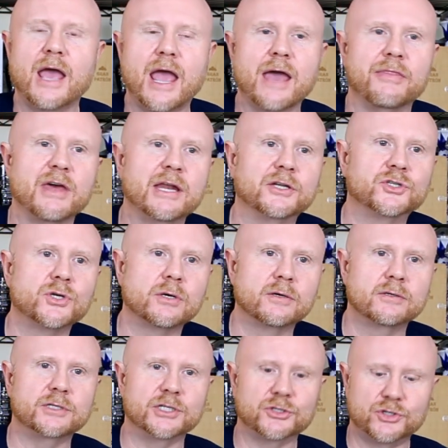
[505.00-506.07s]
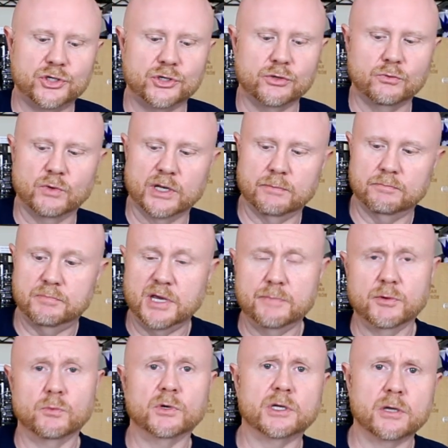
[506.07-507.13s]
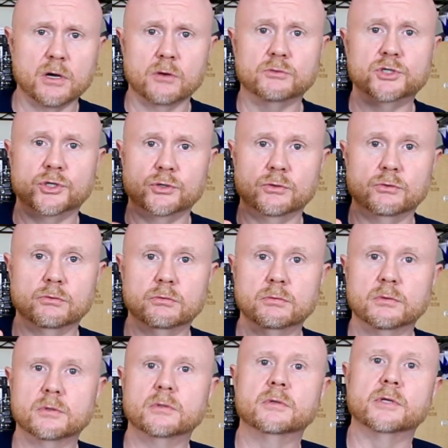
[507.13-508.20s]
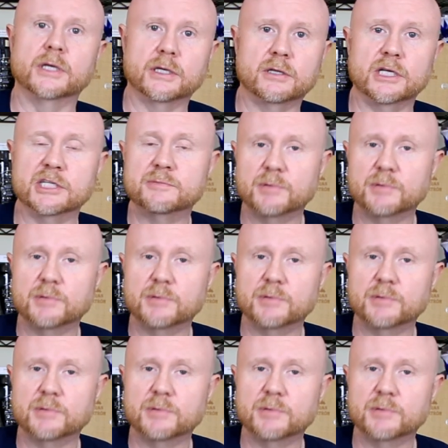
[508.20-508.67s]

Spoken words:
and then it turned into, when people would go to these